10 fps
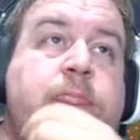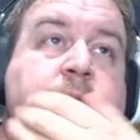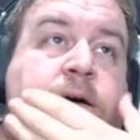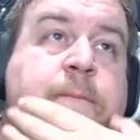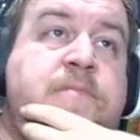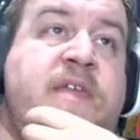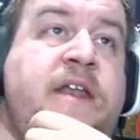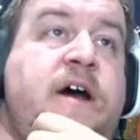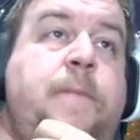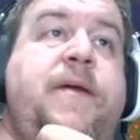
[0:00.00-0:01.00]

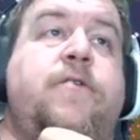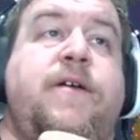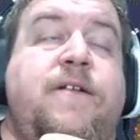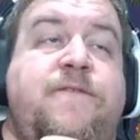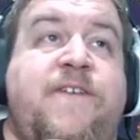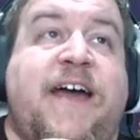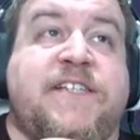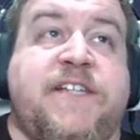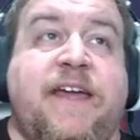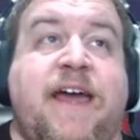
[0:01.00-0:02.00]
then a period of
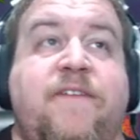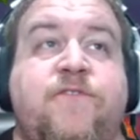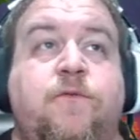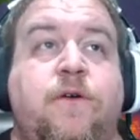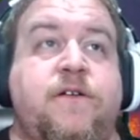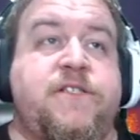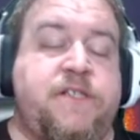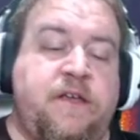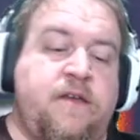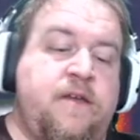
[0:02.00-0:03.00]
fasting afterwards,